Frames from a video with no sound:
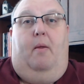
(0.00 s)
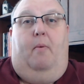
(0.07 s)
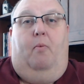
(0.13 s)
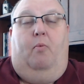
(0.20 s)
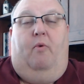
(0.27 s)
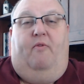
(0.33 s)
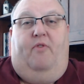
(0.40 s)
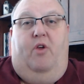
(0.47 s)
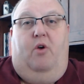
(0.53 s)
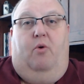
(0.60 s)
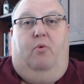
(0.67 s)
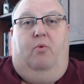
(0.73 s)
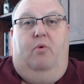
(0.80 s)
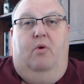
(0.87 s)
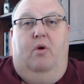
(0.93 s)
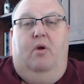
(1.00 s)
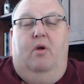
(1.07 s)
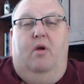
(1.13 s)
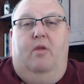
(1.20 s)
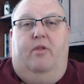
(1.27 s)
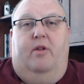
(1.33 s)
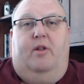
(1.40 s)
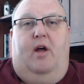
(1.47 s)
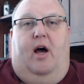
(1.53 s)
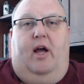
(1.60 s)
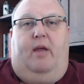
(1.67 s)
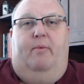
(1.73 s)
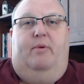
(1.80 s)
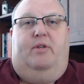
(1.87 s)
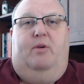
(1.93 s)
review the
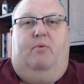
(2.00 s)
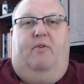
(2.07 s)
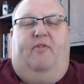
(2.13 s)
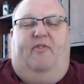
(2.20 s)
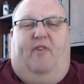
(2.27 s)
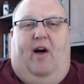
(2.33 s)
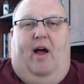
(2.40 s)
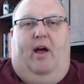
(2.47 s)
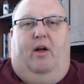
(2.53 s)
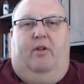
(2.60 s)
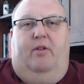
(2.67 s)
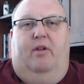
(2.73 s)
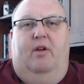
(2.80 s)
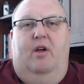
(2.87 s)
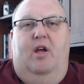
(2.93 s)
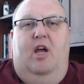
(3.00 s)
documents that were filed